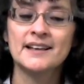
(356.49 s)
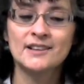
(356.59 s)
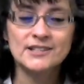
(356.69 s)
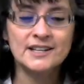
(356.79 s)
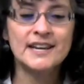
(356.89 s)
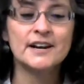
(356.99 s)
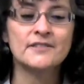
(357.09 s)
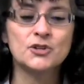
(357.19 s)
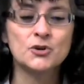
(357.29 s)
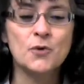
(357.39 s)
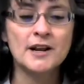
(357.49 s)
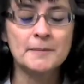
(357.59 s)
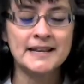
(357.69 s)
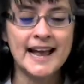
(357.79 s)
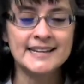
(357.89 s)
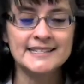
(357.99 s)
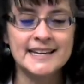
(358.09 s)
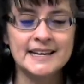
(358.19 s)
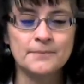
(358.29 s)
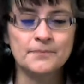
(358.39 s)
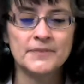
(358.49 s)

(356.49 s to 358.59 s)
Look here at Deuteronomy 19.